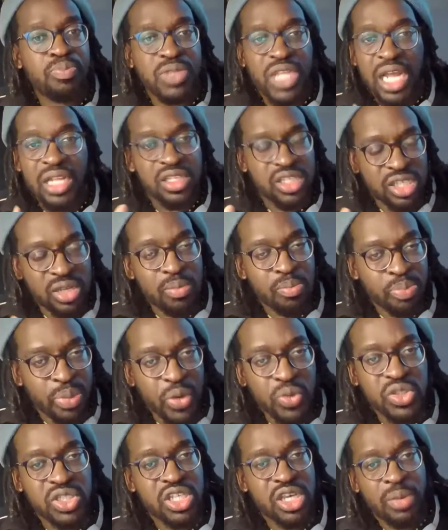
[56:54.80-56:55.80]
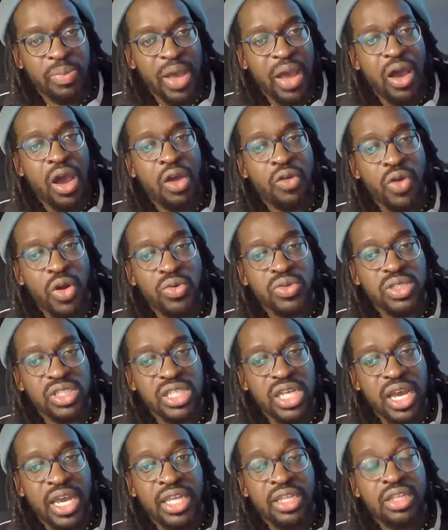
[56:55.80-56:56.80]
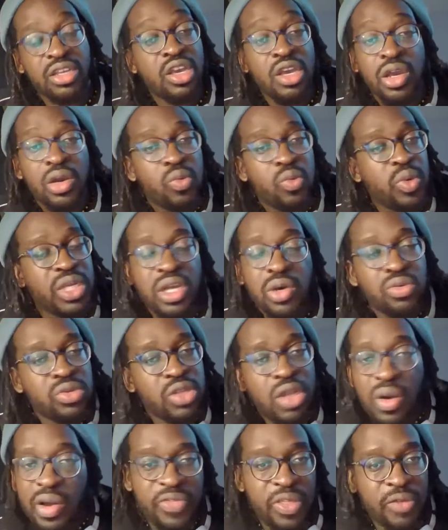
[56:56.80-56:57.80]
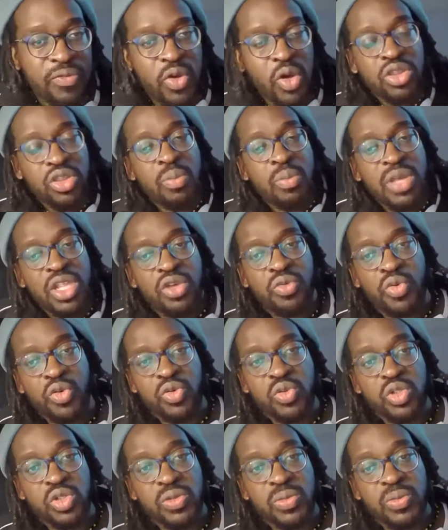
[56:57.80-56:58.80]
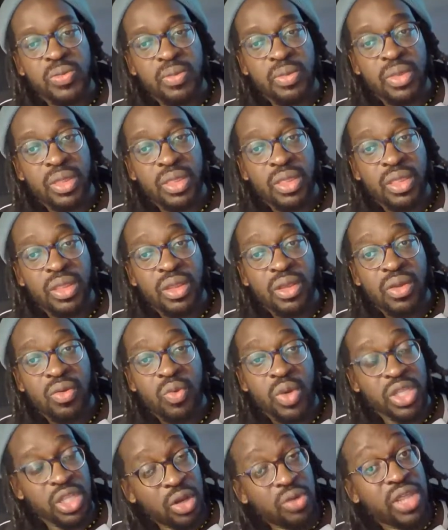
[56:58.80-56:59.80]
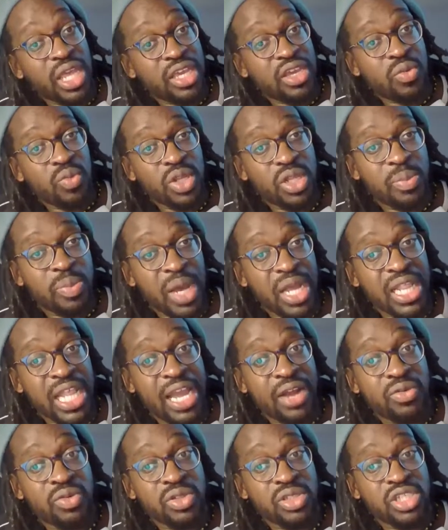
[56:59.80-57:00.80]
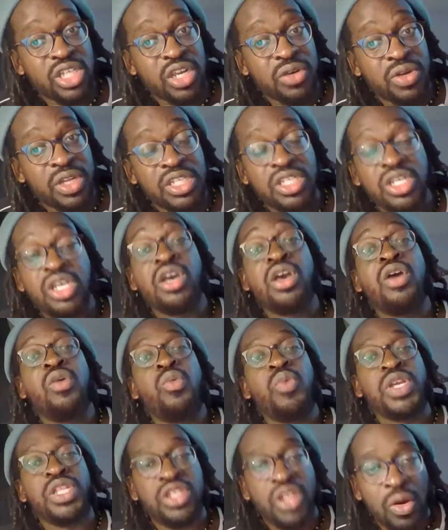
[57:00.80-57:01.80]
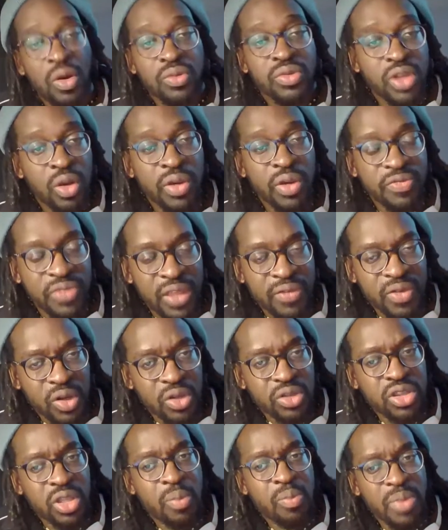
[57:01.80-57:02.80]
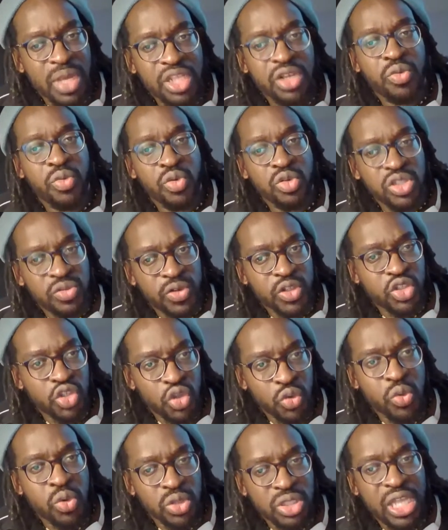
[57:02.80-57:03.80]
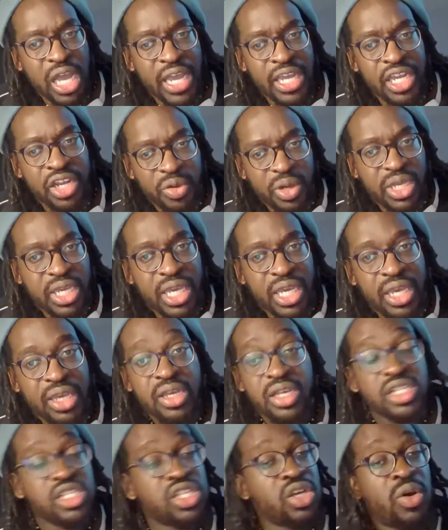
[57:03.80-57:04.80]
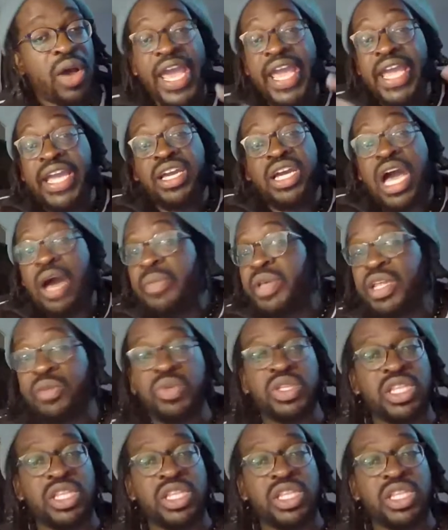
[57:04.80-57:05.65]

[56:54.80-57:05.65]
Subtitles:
dunce and bossy about our own side. We don't know if they've got the minerals. We know they can win a bilateral series. We don't know if they've got the minerals for do or die cricket. So I ain't coming in